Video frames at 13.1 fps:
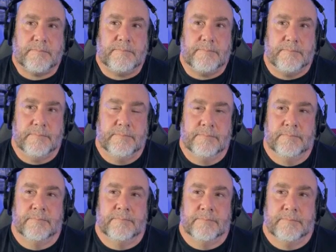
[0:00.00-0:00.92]

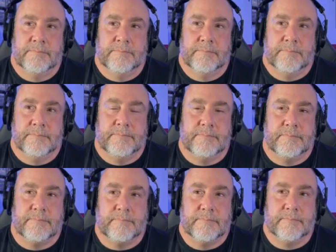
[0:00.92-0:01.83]

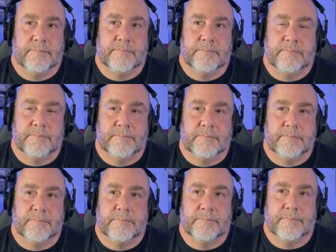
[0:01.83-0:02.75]

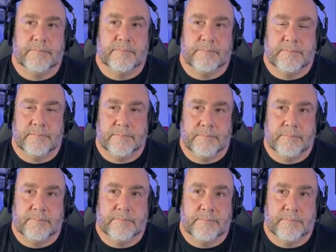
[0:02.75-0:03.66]

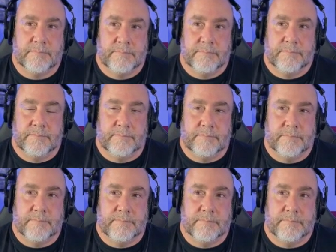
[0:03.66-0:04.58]

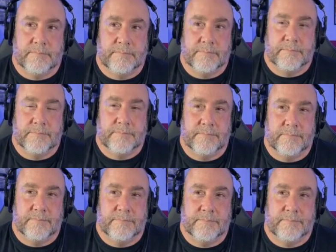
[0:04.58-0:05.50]

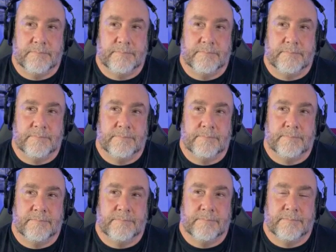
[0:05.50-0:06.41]

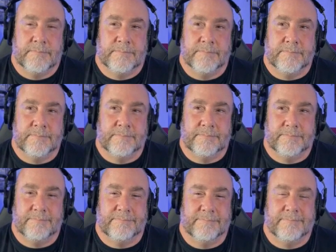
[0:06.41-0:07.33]

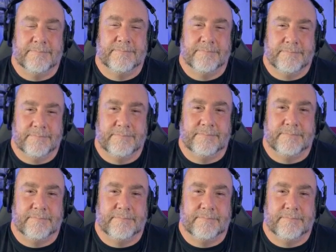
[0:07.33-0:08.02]
The person shown says nothing.